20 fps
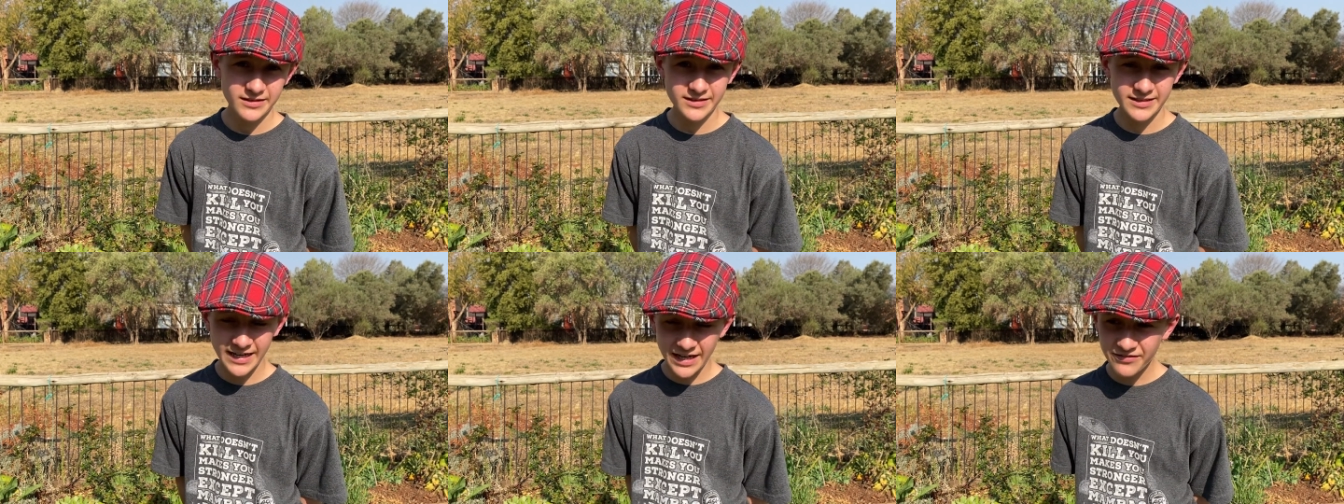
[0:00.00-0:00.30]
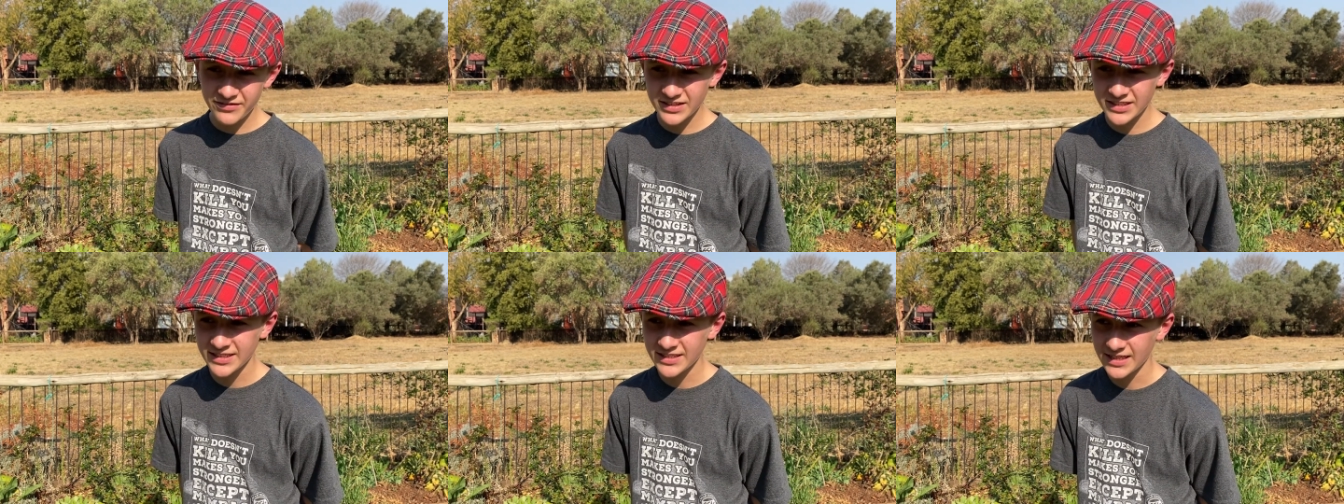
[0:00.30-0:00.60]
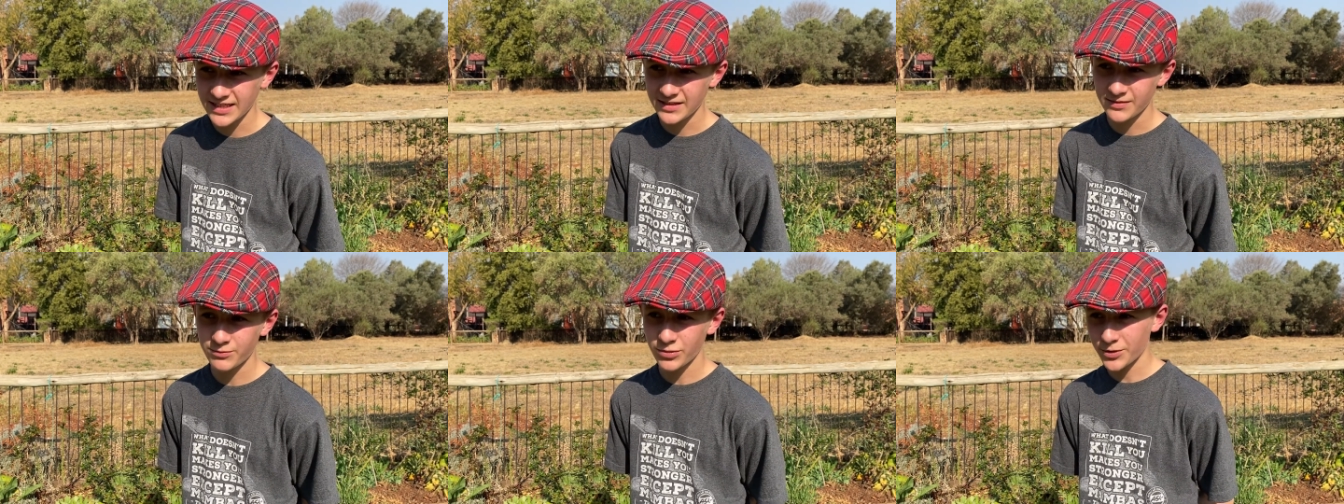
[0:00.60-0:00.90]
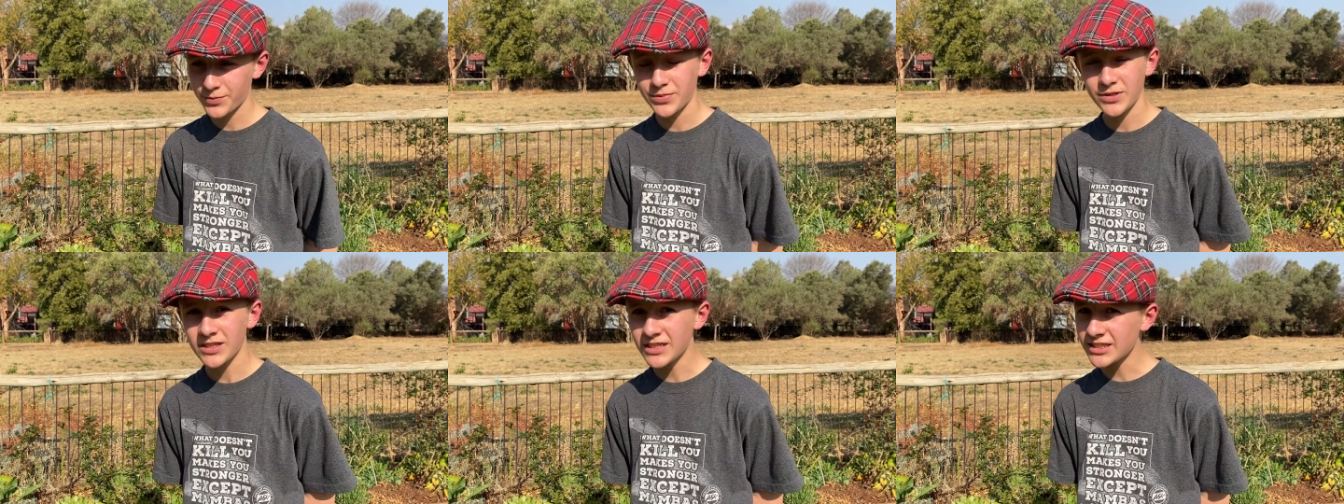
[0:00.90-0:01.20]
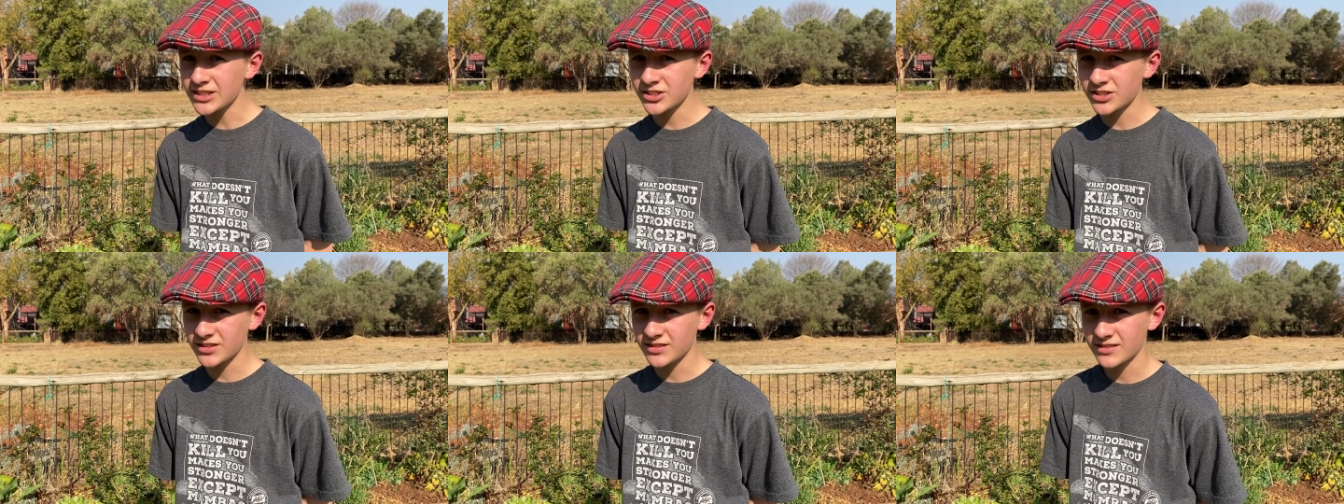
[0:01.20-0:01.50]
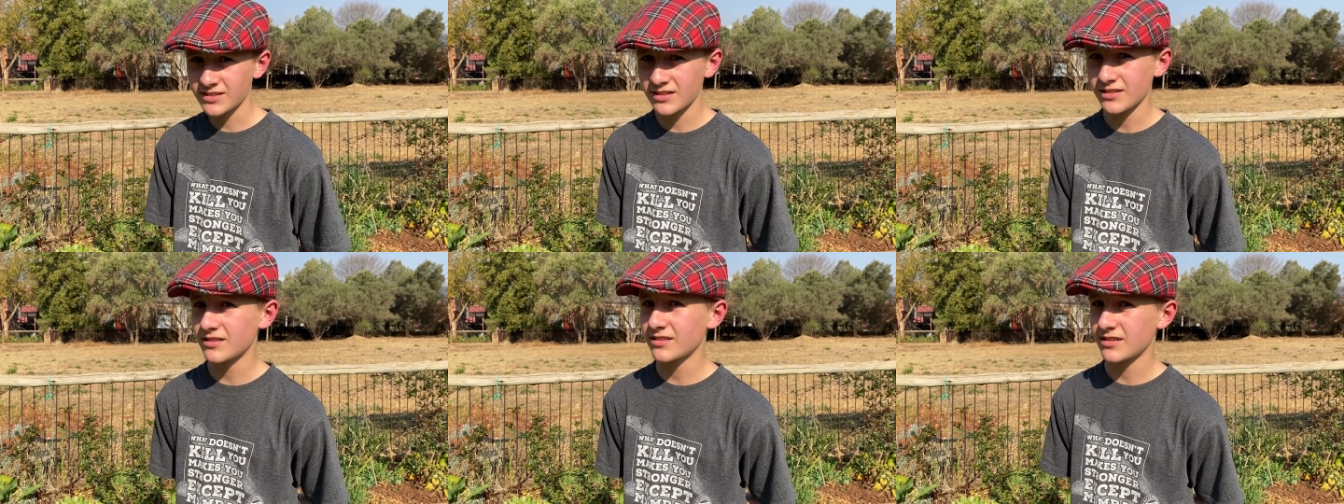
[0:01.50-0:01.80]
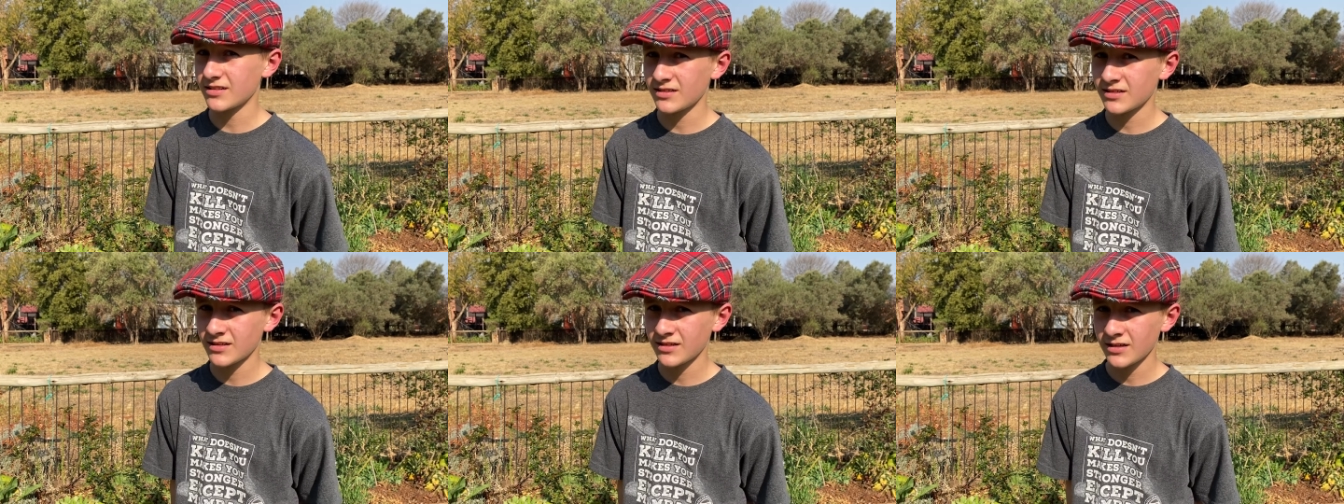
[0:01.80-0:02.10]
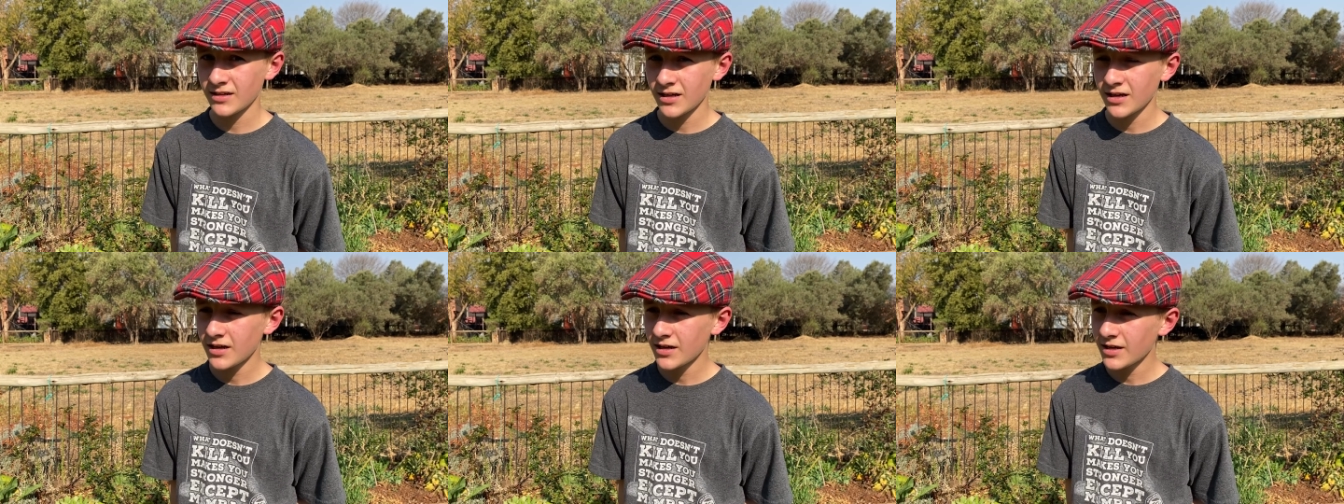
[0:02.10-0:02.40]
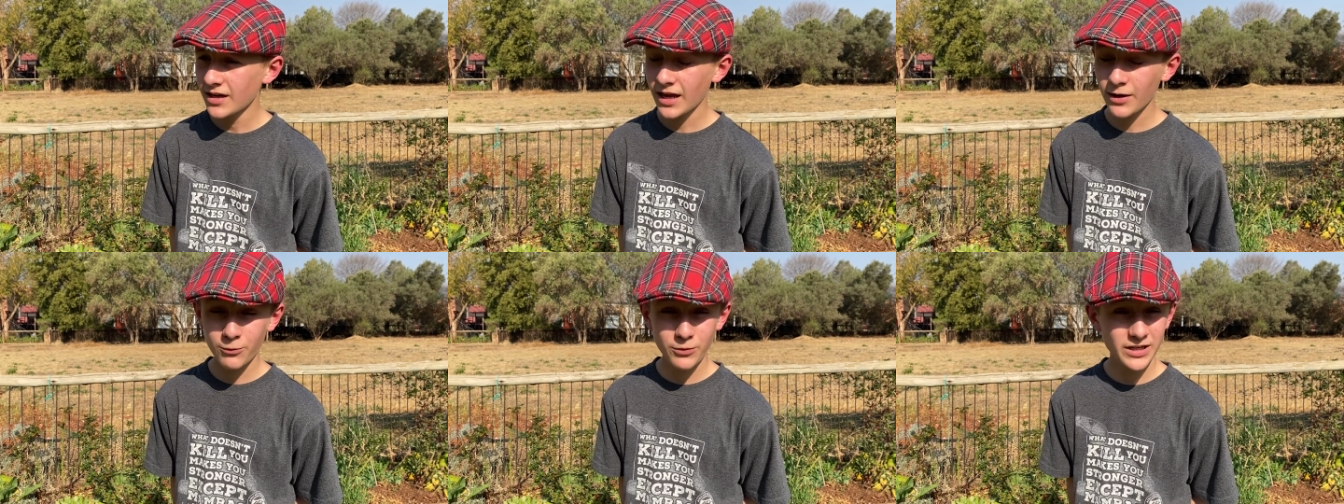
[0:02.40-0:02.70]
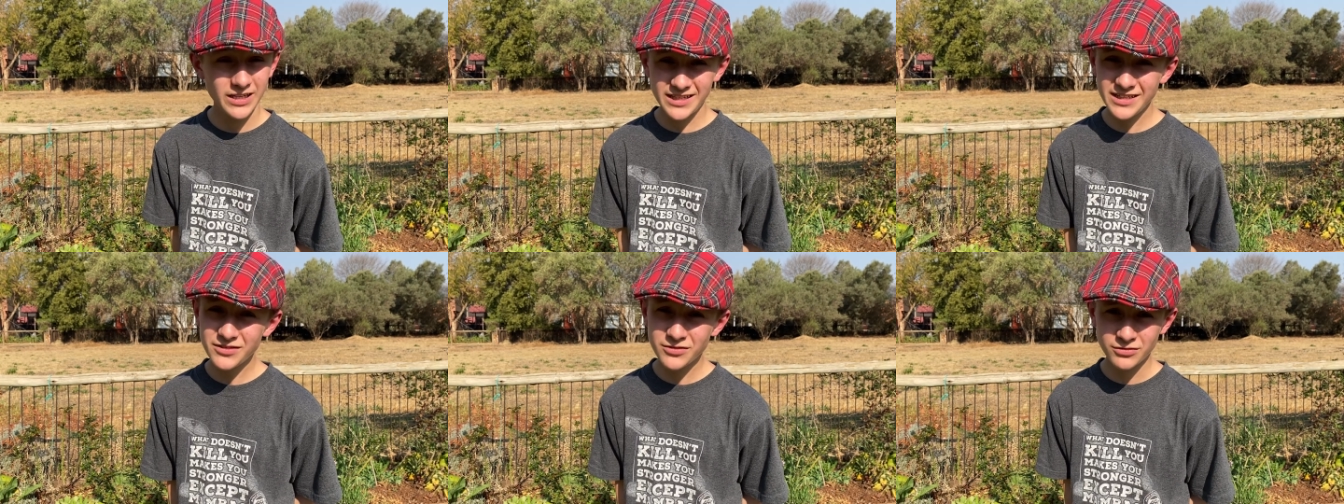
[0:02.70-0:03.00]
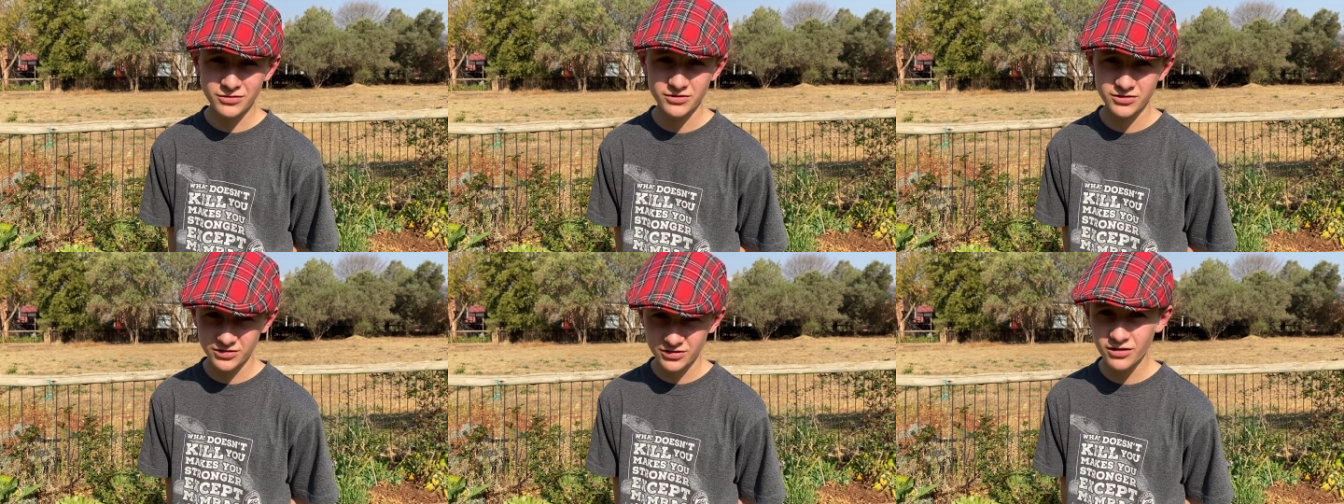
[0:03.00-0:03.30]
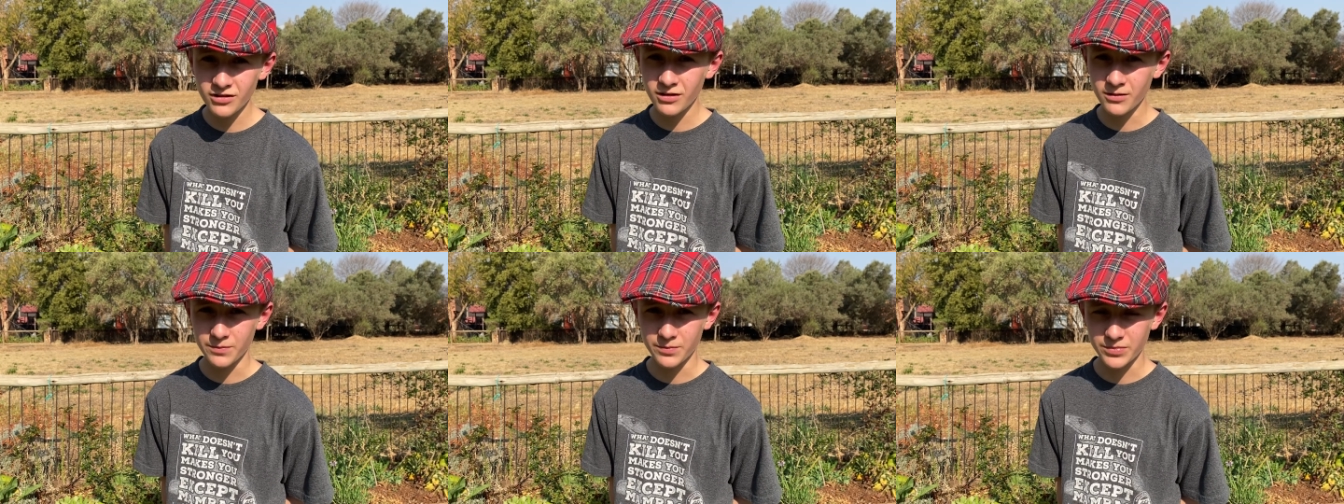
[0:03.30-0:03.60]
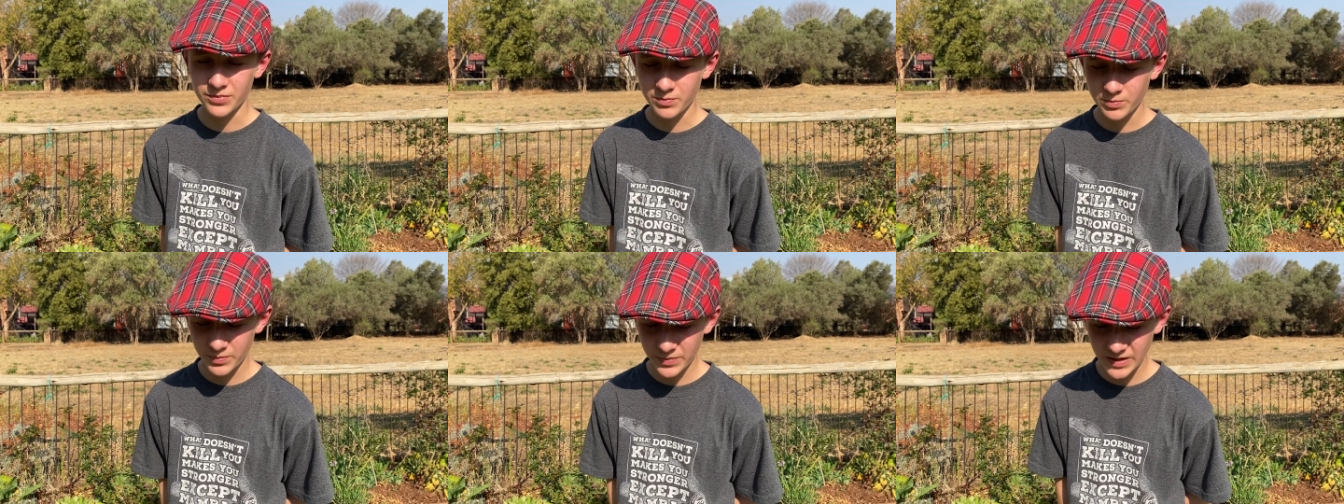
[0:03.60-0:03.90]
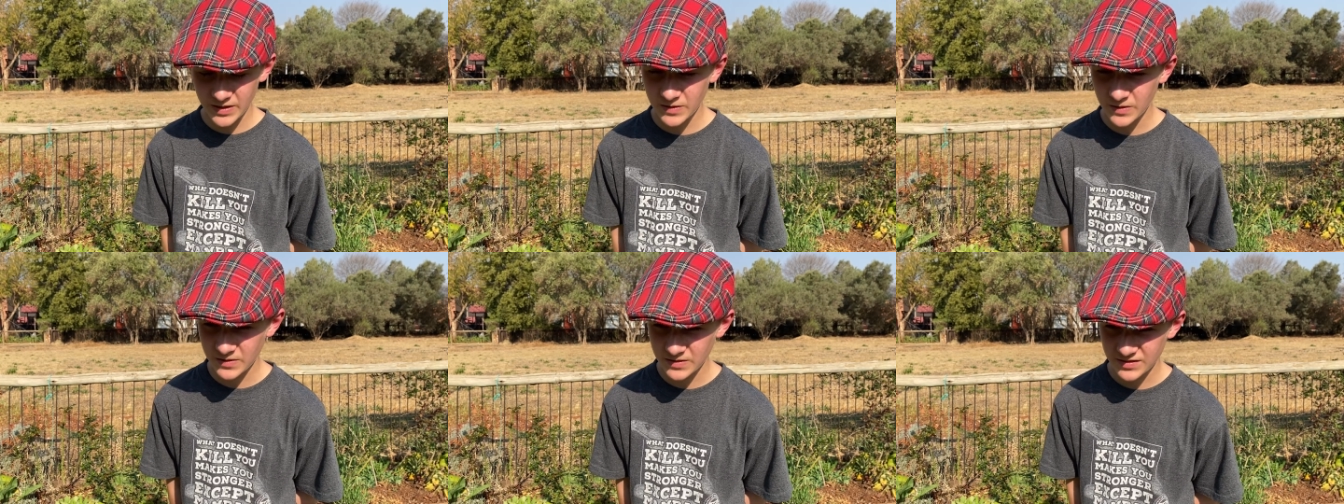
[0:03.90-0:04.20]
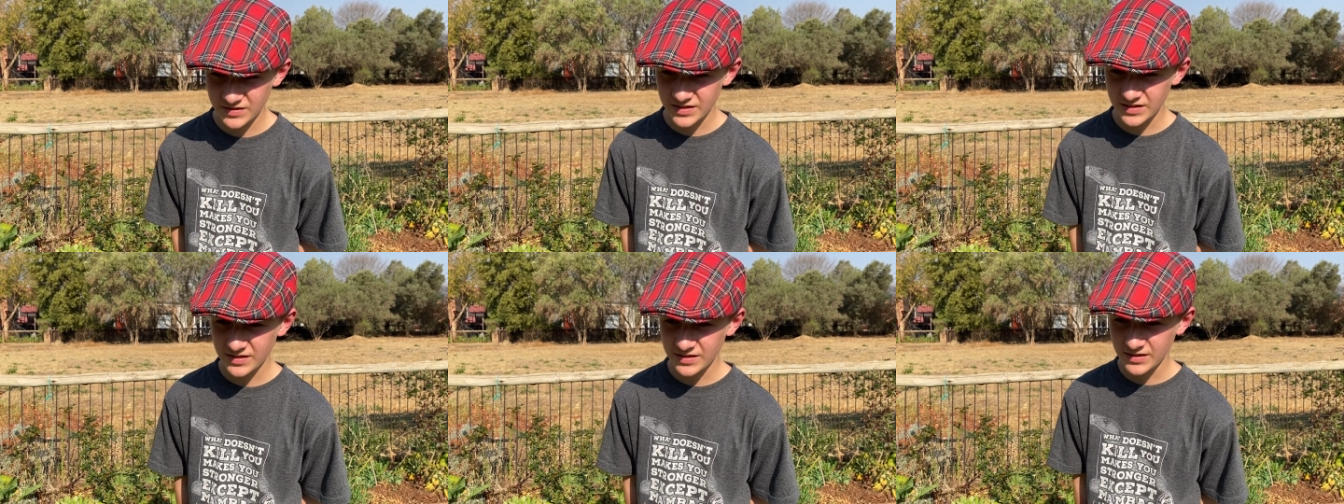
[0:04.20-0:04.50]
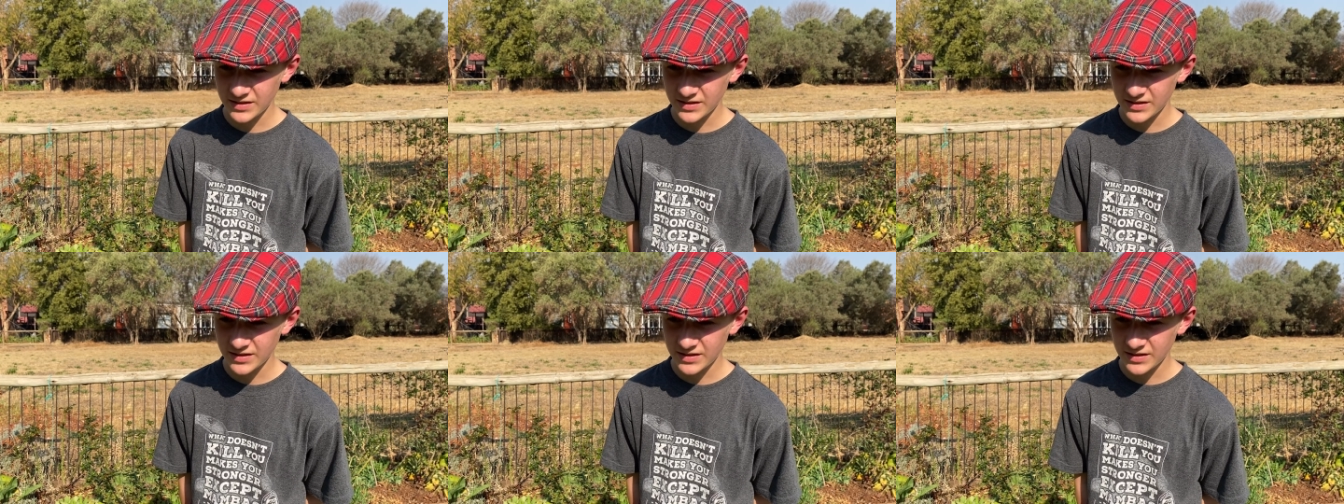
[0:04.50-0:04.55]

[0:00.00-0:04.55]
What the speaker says: devastate populations like this, and we need to stop, because